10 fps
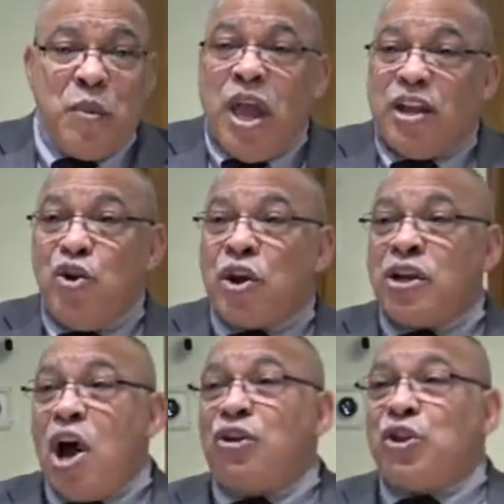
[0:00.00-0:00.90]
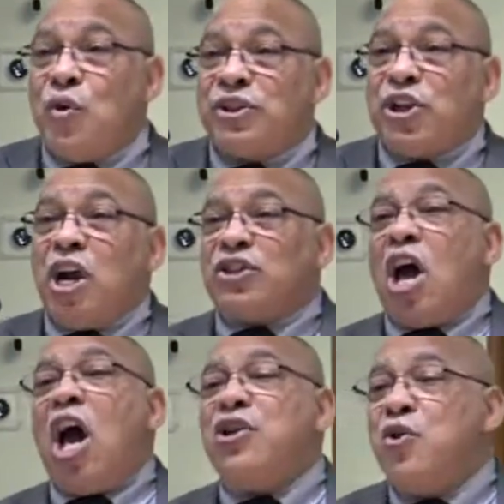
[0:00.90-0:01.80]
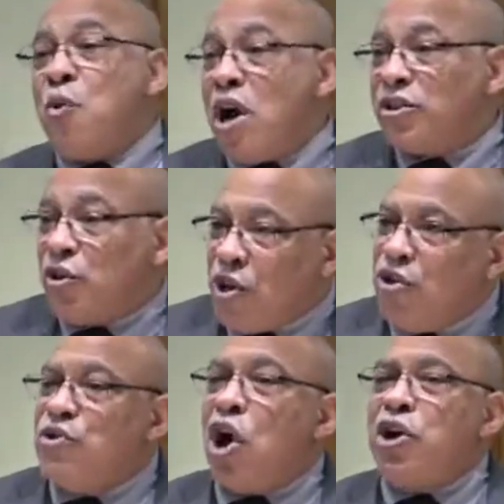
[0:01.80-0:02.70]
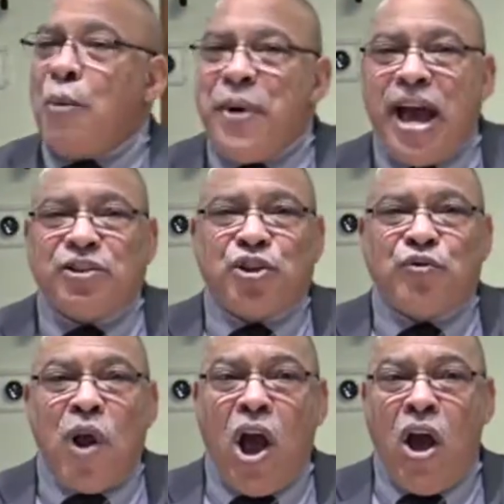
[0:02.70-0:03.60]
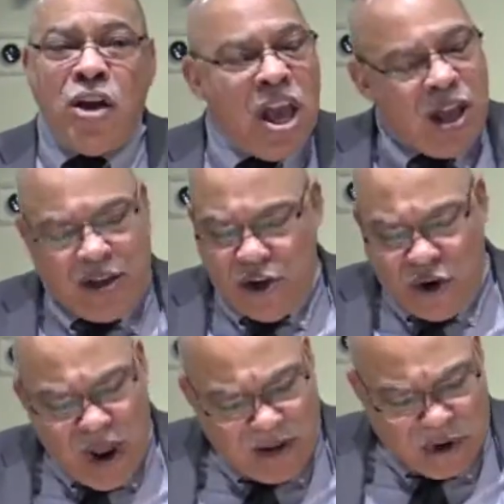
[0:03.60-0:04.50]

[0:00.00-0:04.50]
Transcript: And you can go to a church all you want to and you know your pastor's wrong. You don't have